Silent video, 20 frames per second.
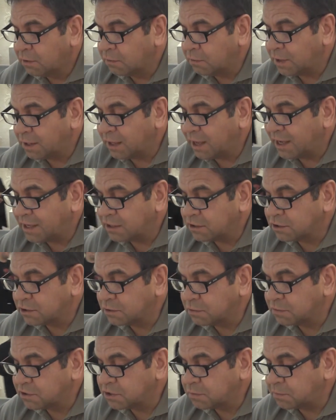relate
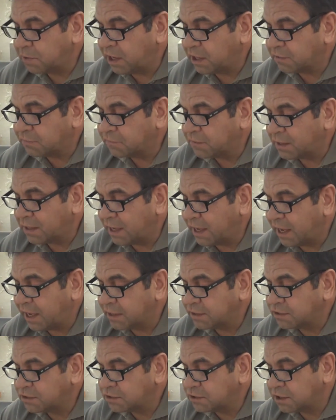to respect for
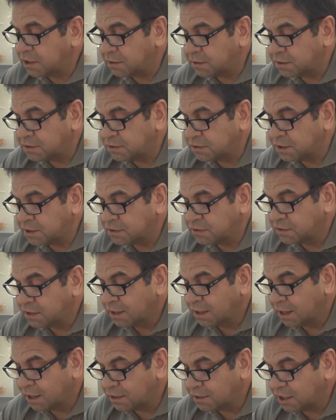lands, territories
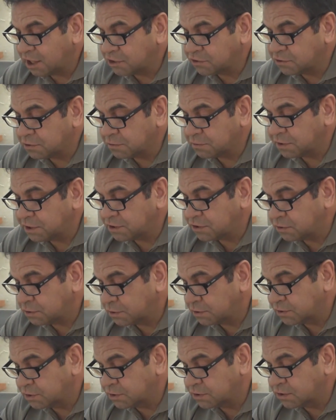and natural
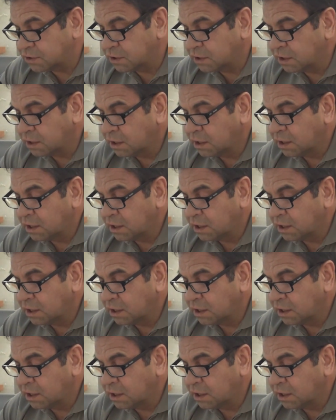resources,